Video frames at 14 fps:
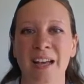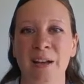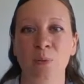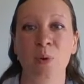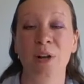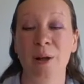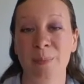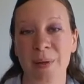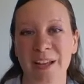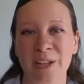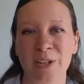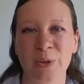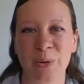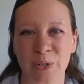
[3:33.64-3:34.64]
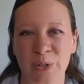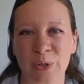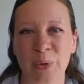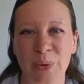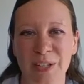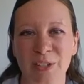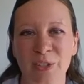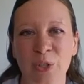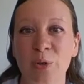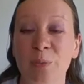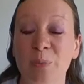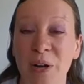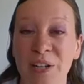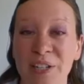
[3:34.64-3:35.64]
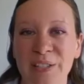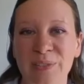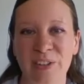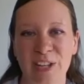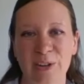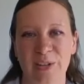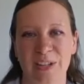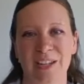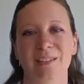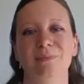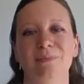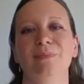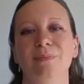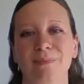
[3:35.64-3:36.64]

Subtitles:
we'll come back and do our story. So you can pause the video here.